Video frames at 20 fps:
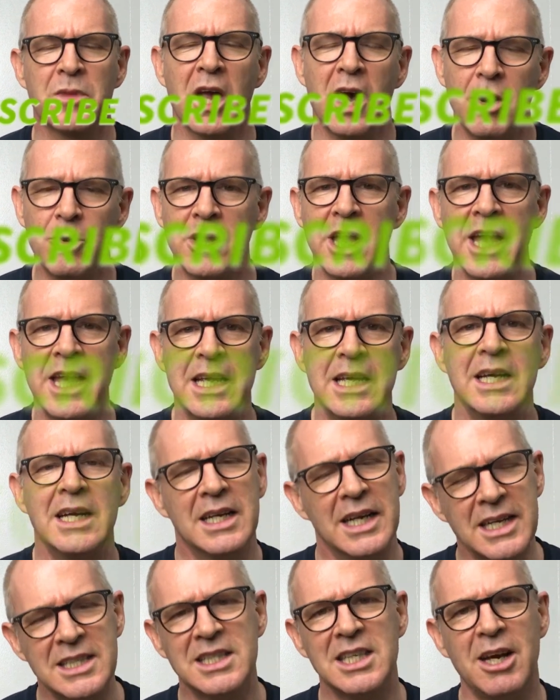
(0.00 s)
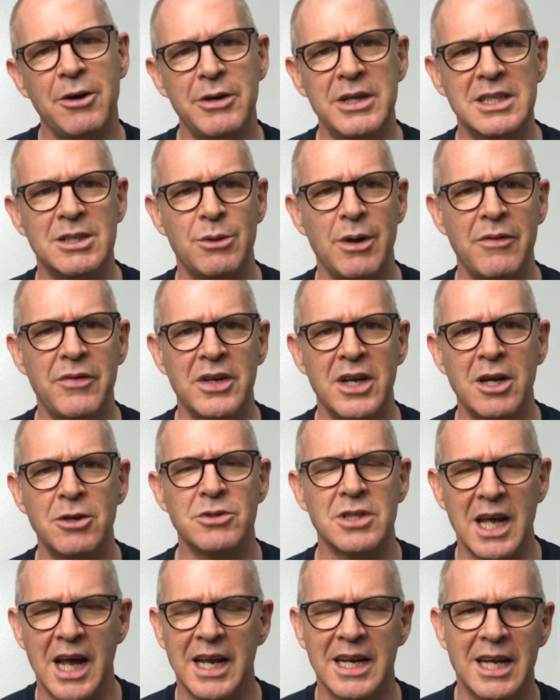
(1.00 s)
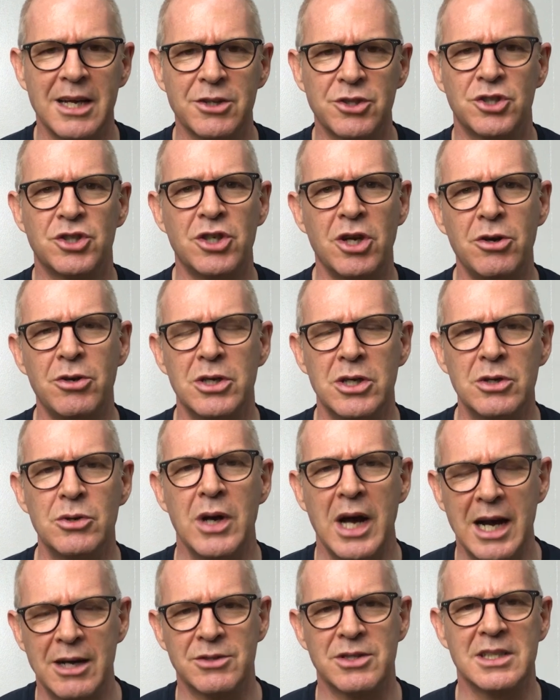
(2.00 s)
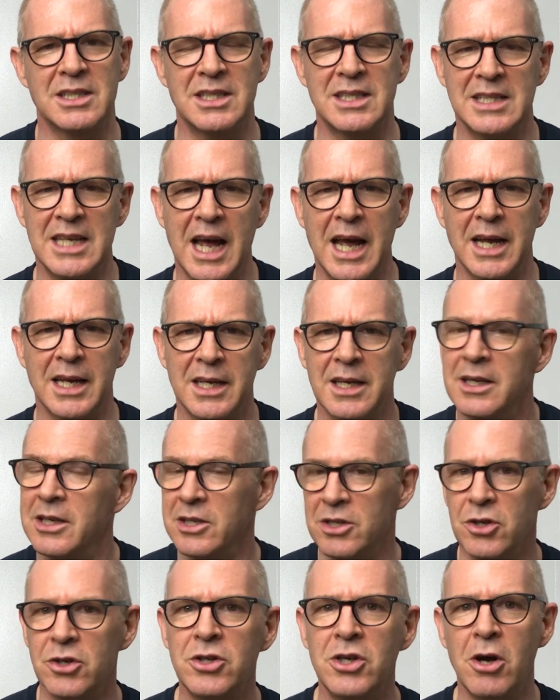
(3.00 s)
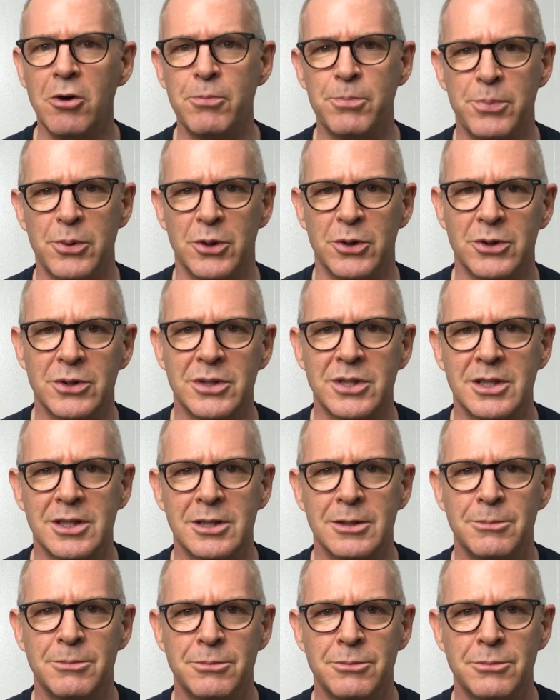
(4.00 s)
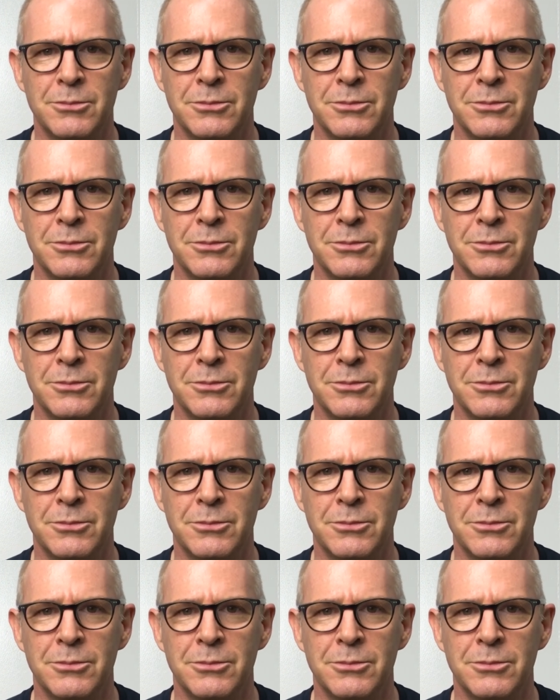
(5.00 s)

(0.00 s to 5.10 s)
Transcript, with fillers: Okay, let's go into Evernote and I'll show you how to stack your notebooks.